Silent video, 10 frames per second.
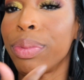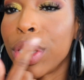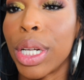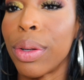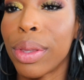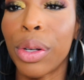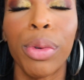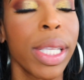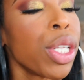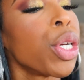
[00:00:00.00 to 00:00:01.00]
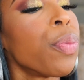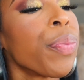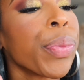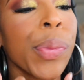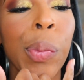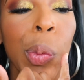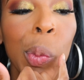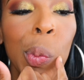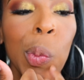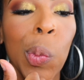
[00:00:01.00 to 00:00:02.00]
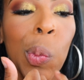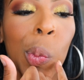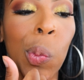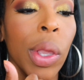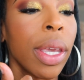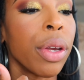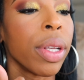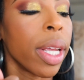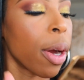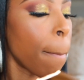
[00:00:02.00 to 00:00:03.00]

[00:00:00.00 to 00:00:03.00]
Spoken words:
you know, a little residue here and there.